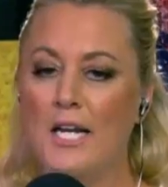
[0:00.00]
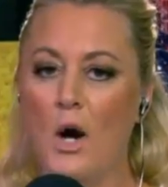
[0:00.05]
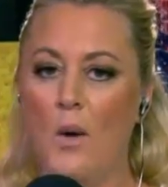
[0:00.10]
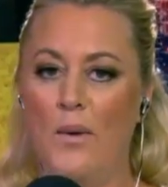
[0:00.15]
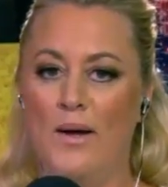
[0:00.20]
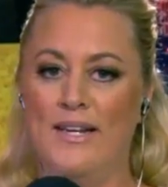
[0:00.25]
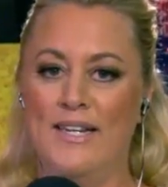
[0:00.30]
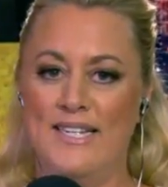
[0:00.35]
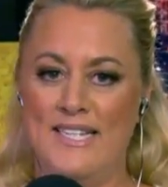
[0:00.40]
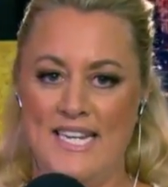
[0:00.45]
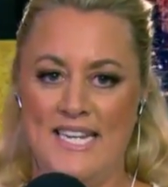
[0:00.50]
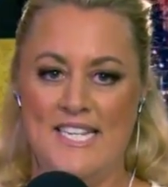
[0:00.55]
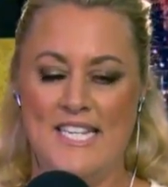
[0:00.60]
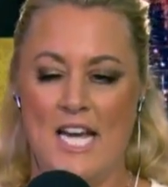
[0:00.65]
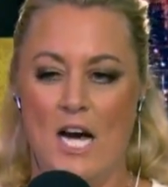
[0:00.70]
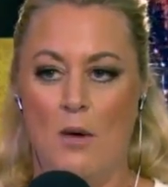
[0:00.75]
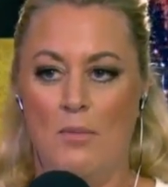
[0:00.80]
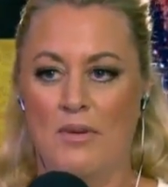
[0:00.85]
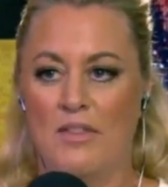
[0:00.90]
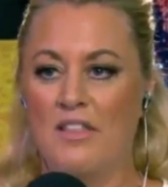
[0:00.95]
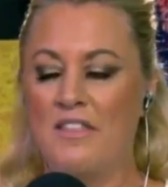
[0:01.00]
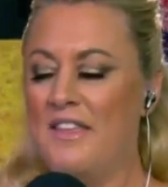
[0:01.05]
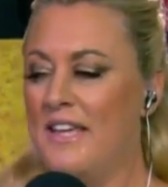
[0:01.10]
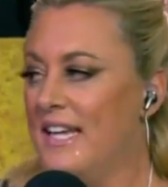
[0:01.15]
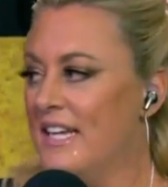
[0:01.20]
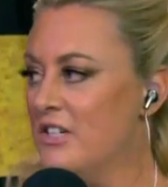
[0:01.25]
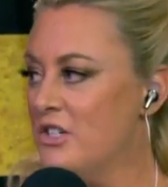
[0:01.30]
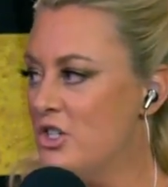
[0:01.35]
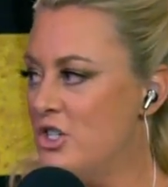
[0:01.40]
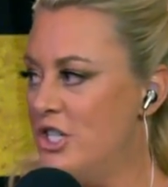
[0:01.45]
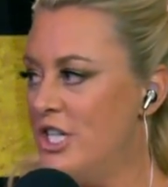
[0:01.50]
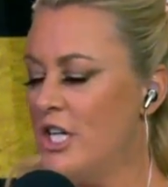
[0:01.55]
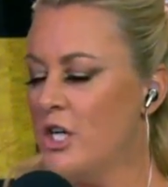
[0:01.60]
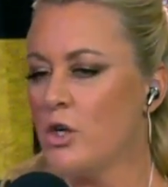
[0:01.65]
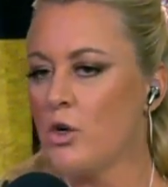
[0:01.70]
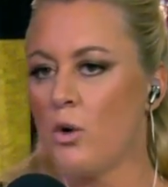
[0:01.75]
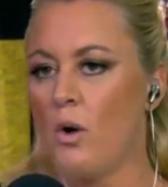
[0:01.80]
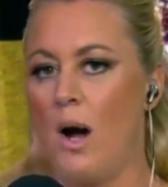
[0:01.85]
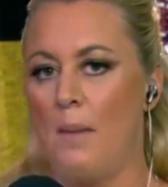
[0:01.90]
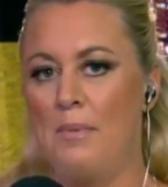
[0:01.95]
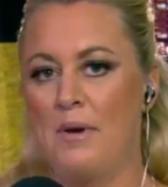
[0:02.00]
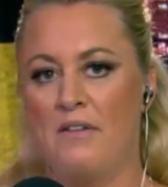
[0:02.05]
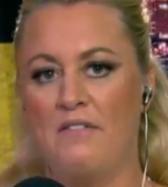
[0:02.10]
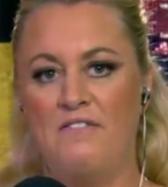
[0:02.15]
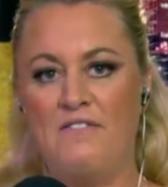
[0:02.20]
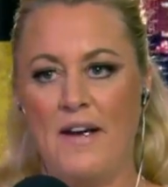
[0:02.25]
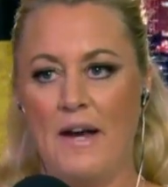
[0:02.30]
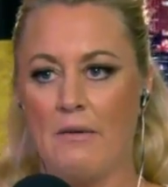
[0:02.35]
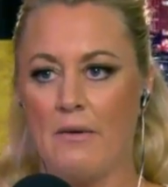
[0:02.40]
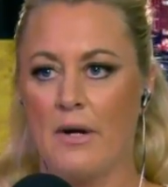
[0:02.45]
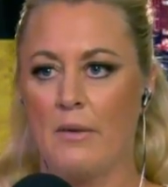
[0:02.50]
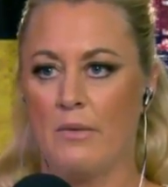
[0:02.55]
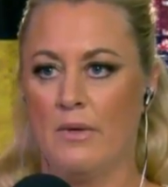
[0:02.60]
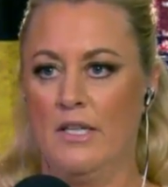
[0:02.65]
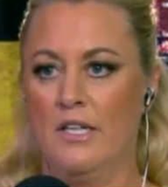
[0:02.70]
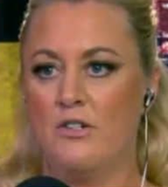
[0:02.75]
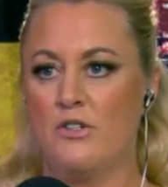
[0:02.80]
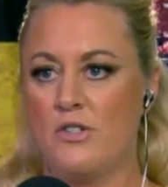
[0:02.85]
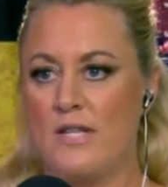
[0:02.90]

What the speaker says: go into detail, but the thing is, she grew up in a very religious